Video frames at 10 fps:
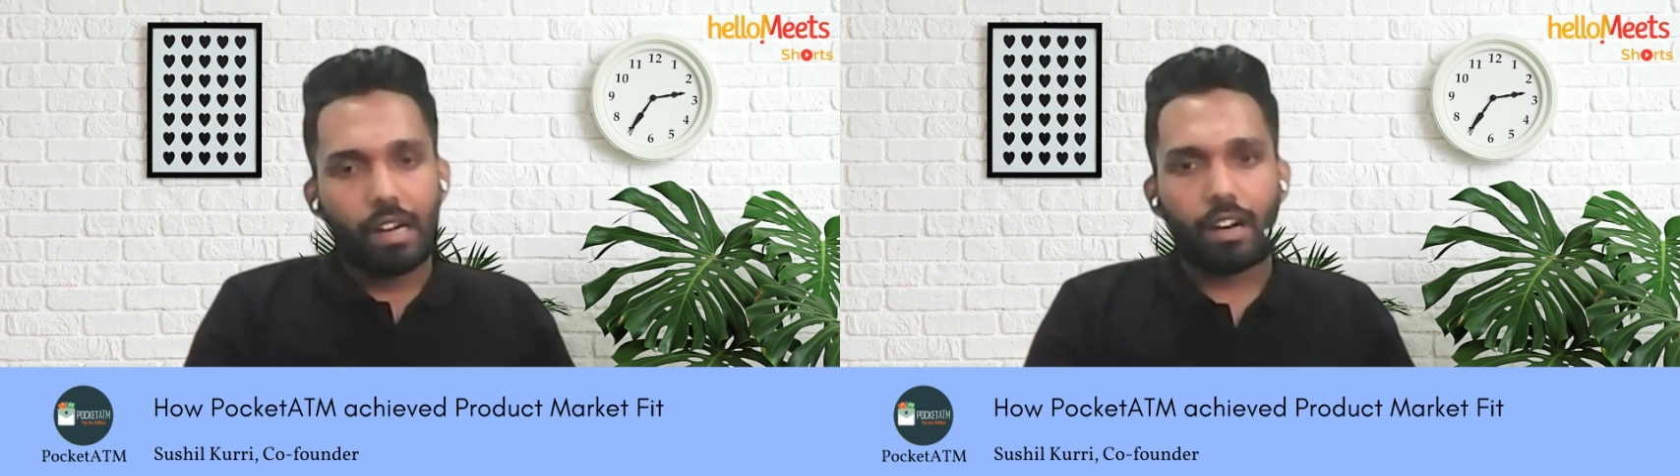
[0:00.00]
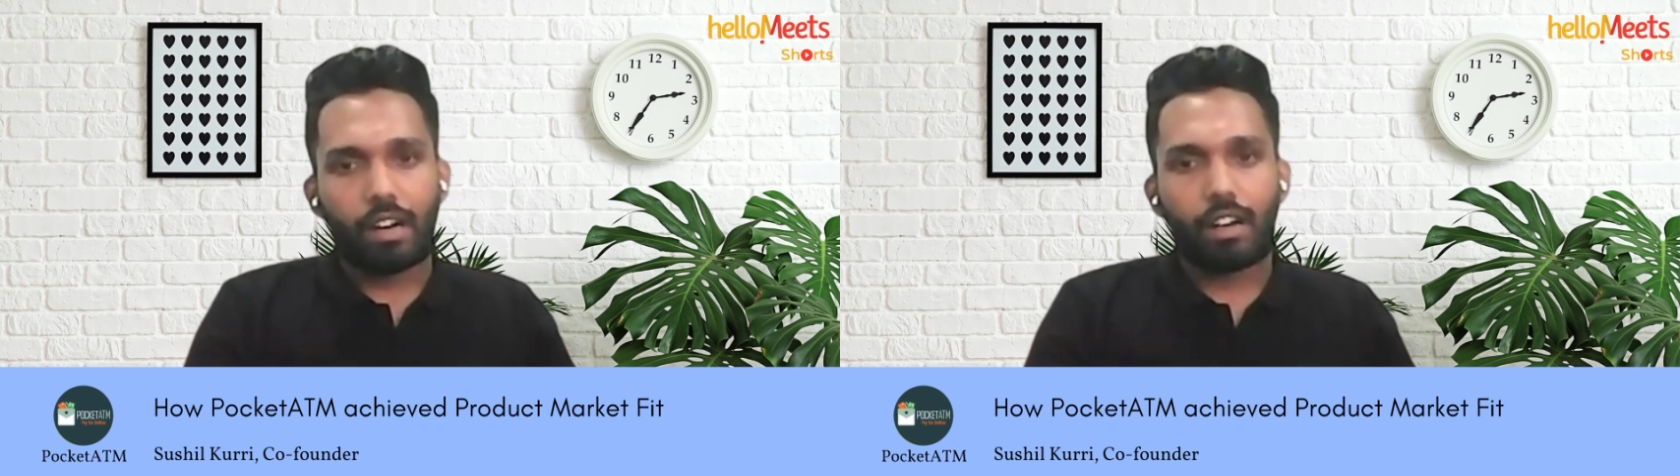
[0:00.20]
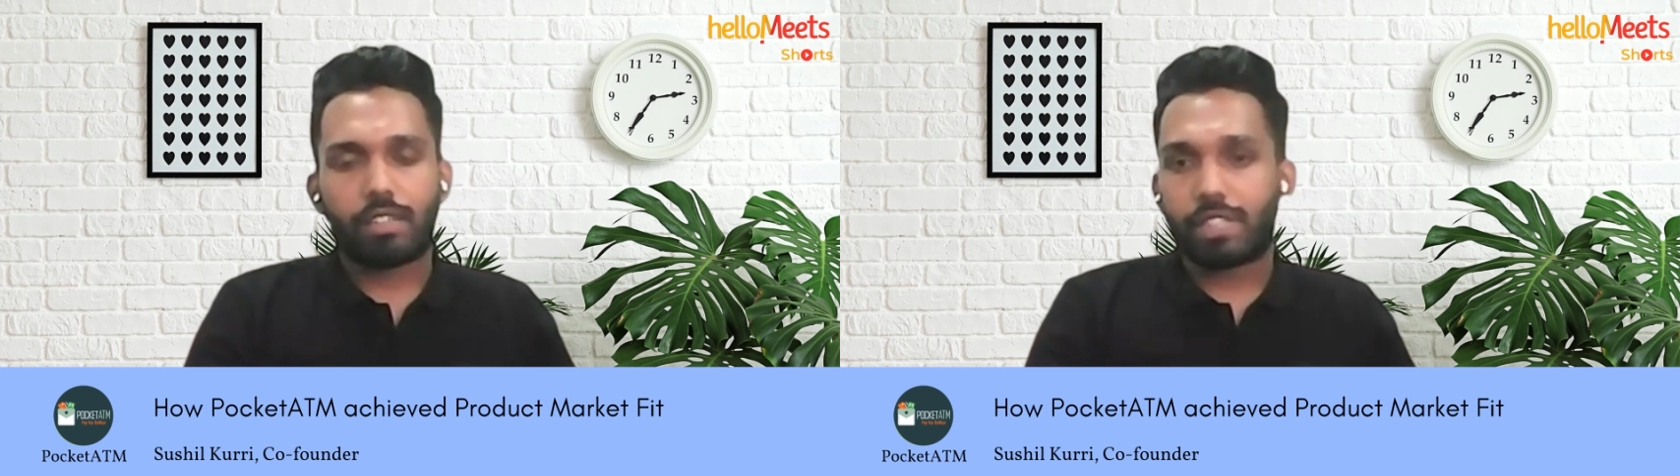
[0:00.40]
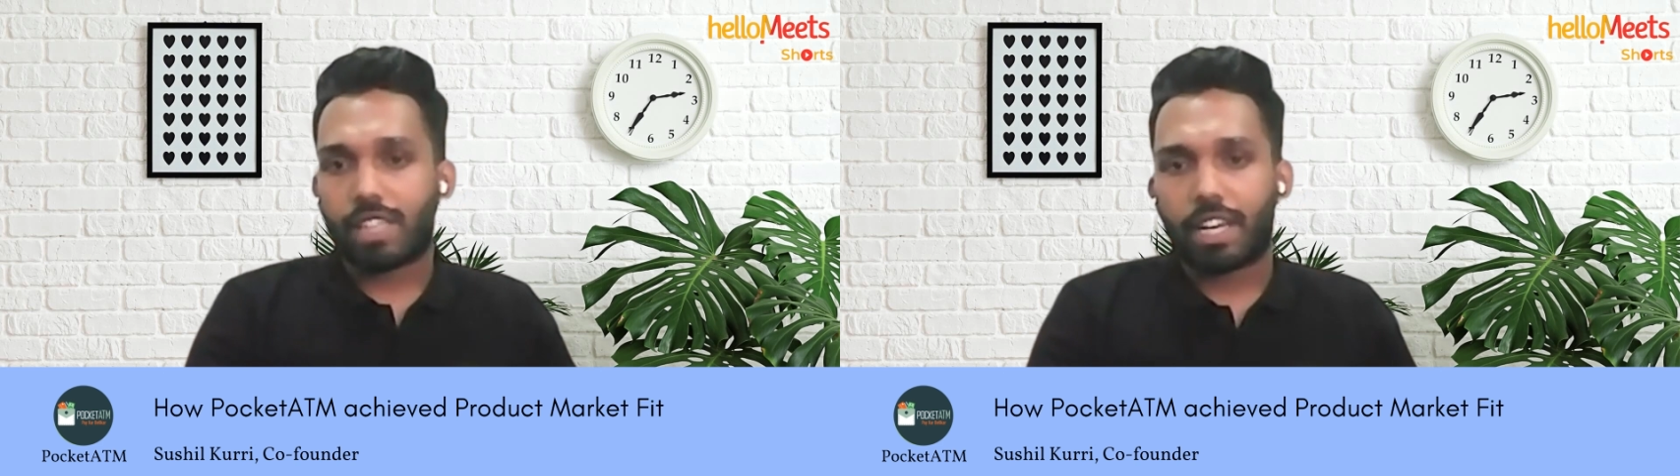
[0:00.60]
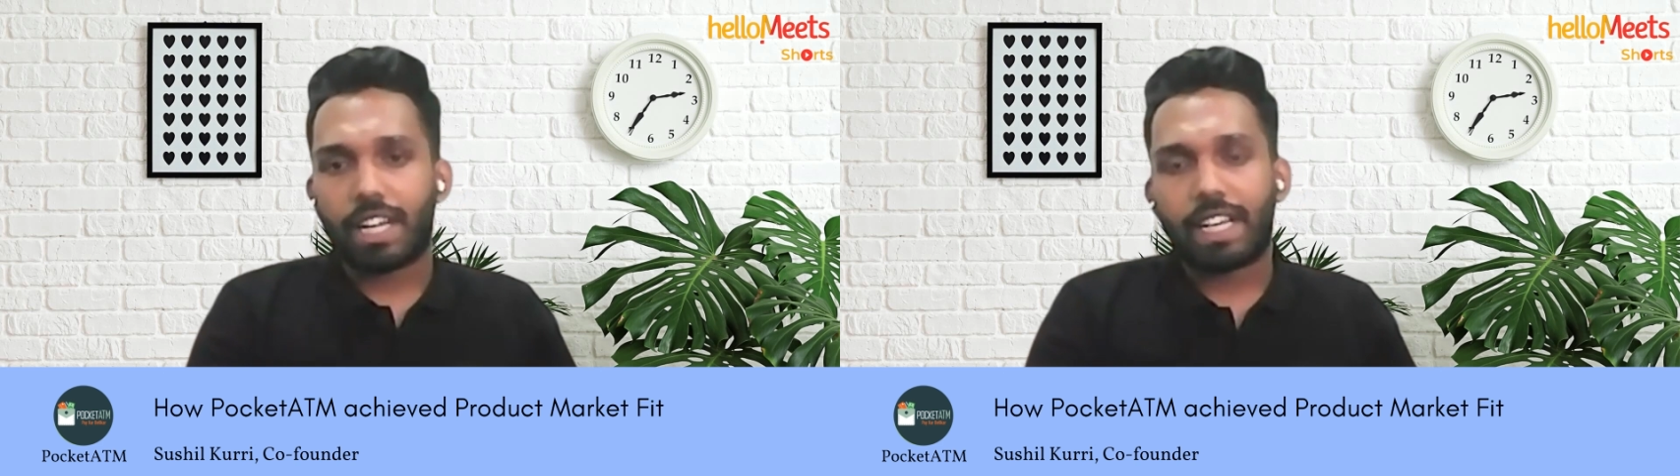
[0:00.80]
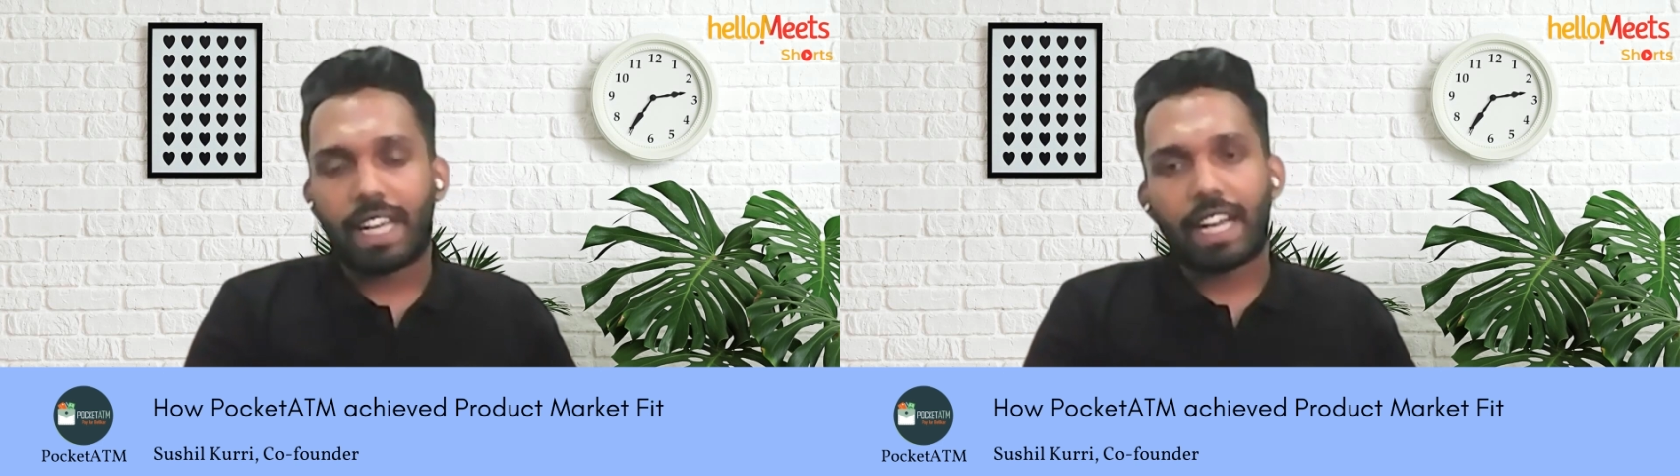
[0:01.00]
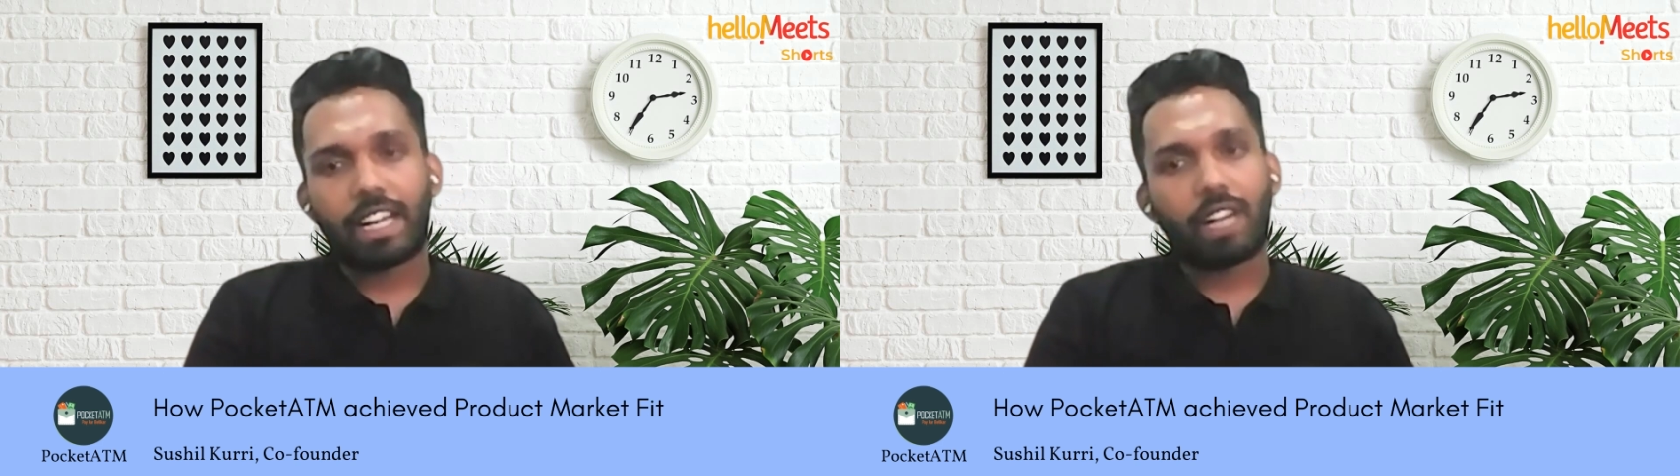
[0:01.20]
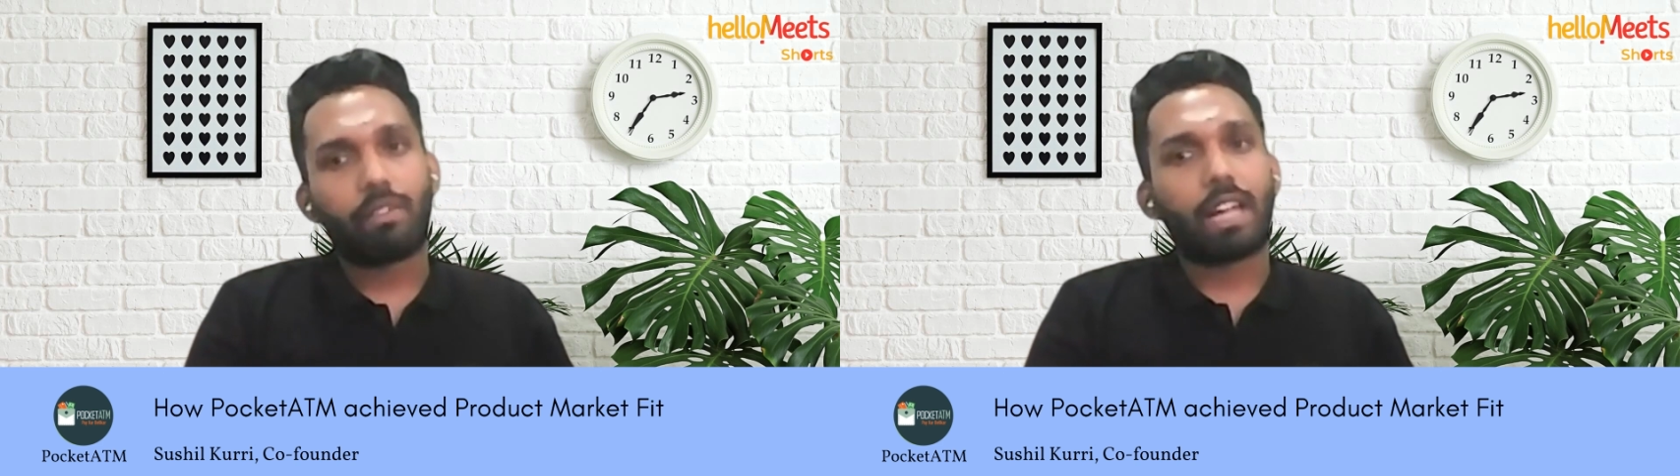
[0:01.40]
Uh, we started
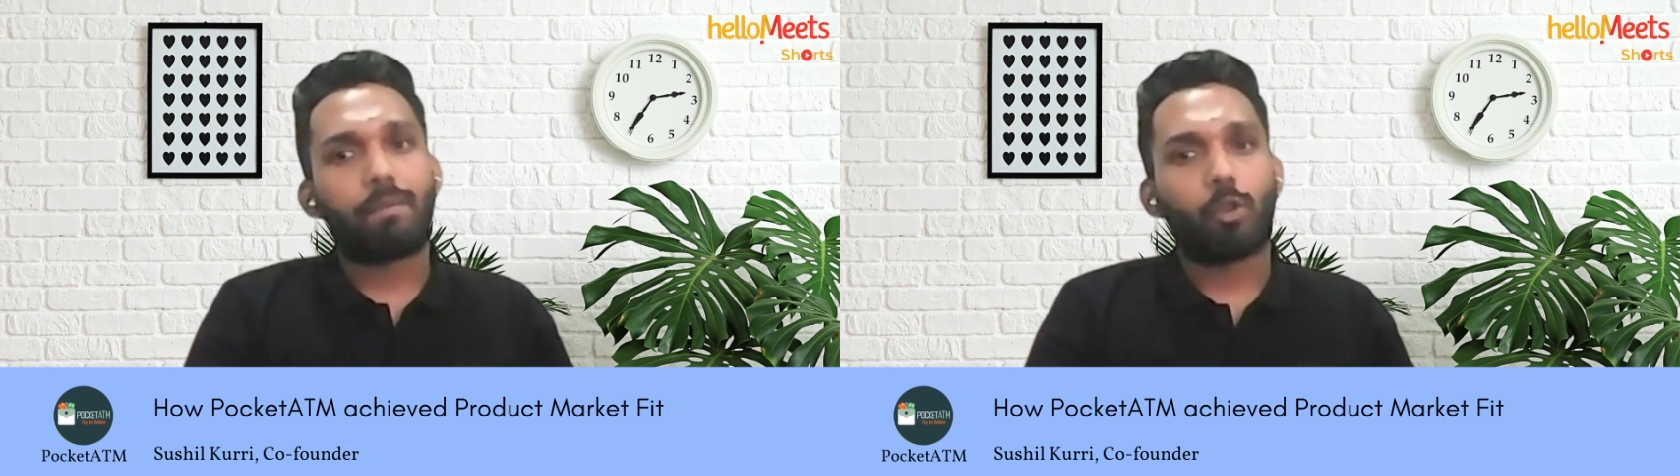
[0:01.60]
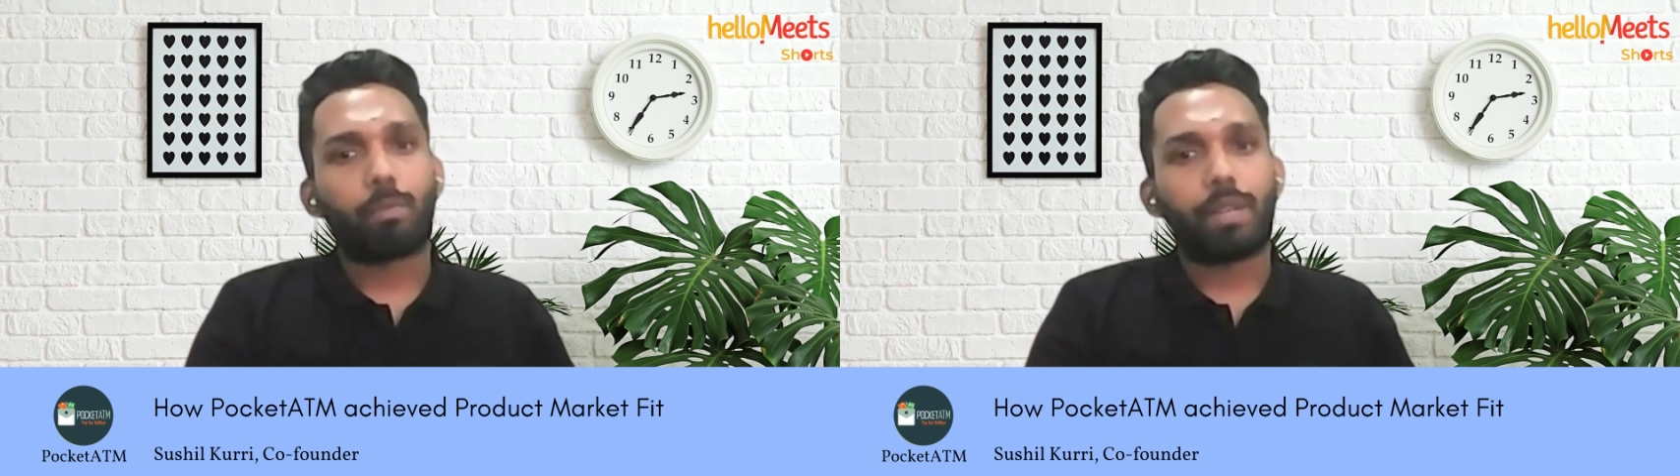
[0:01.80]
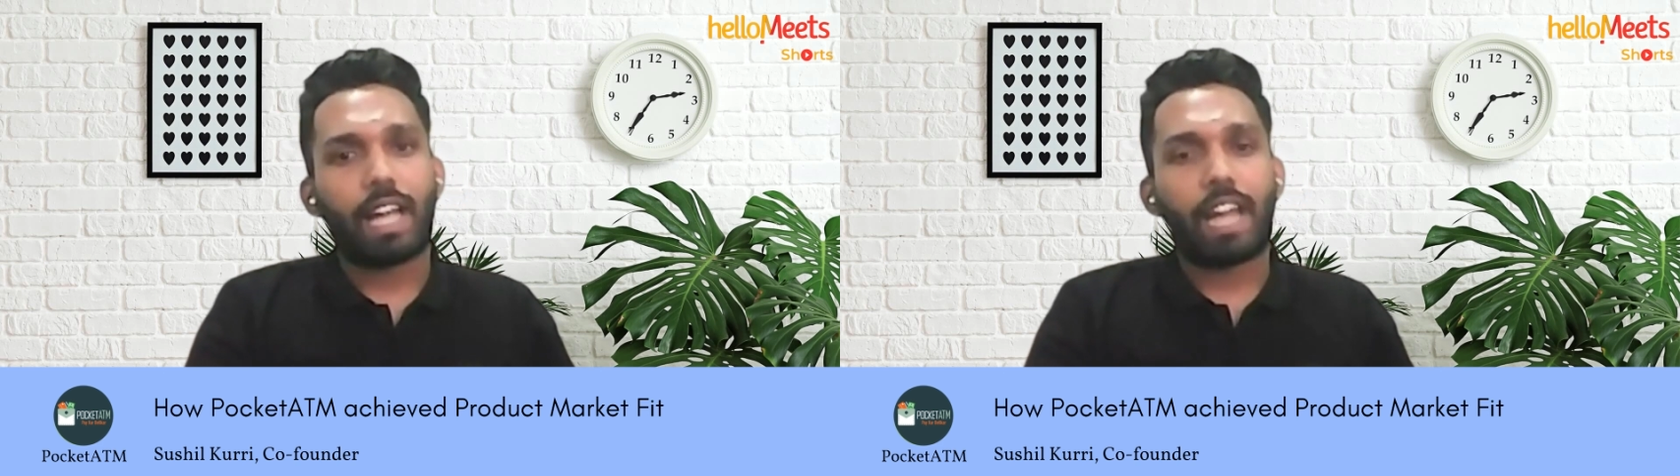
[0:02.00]
integrating with M two P,